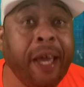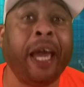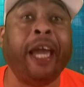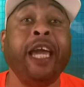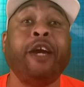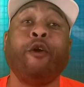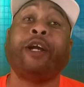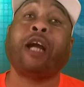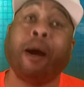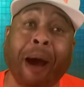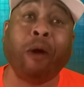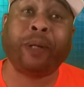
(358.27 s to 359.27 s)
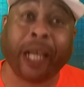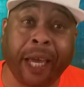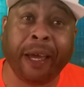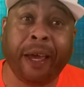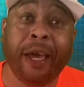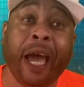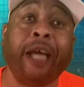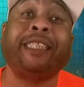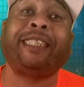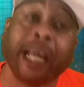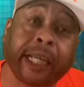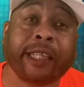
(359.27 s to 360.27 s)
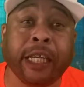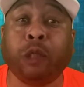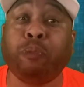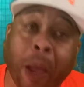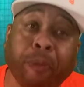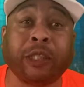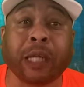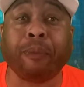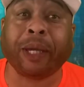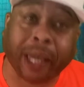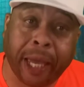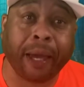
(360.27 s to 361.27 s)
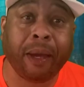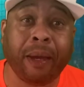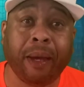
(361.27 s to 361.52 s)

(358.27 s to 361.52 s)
And he gonna come out there and stick these peoples up again.